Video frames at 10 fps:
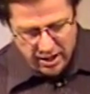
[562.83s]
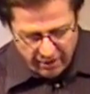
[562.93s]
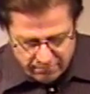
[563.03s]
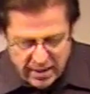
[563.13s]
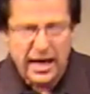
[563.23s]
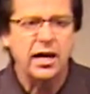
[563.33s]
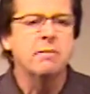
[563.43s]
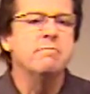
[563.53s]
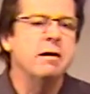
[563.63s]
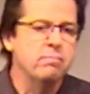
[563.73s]
of
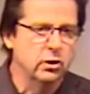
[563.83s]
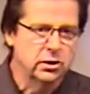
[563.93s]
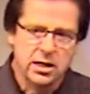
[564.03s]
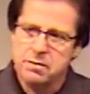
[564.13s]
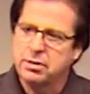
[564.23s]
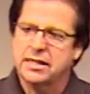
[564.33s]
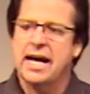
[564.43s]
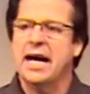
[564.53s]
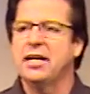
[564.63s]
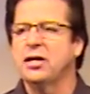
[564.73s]
making members. But the
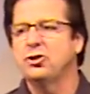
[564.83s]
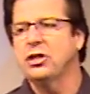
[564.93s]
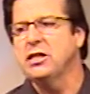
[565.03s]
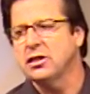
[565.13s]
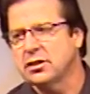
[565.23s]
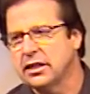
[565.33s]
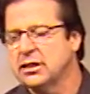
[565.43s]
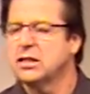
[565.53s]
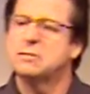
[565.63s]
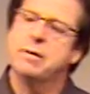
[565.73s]
idea Jesus
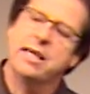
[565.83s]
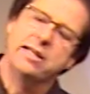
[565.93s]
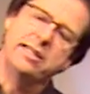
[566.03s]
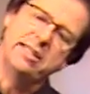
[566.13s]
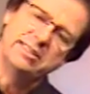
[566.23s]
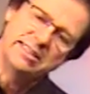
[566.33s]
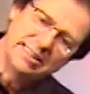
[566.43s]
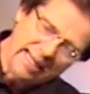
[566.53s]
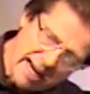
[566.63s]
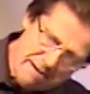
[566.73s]
says is make
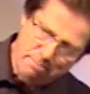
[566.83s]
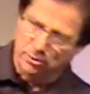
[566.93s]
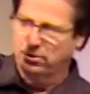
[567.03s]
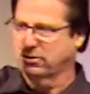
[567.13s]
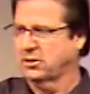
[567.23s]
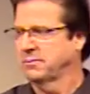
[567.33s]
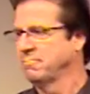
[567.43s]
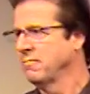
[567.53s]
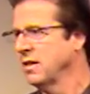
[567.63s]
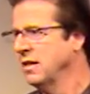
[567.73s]
disciples.
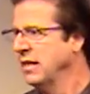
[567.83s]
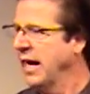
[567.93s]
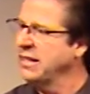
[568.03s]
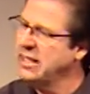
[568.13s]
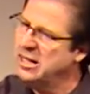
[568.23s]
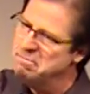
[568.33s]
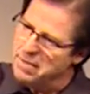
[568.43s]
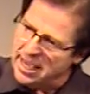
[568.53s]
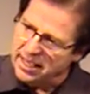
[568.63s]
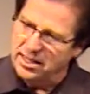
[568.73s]
And then in
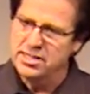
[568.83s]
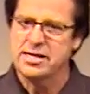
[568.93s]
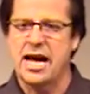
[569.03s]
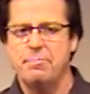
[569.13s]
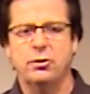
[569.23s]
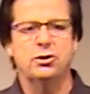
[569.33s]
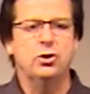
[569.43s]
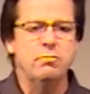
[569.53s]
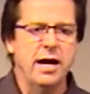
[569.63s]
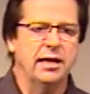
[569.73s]
making disciples,
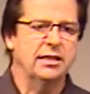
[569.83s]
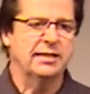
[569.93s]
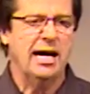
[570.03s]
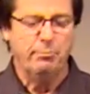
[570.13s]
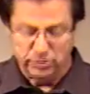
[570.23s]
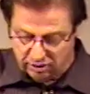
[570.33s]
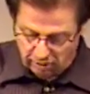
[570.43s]
you make disciples, and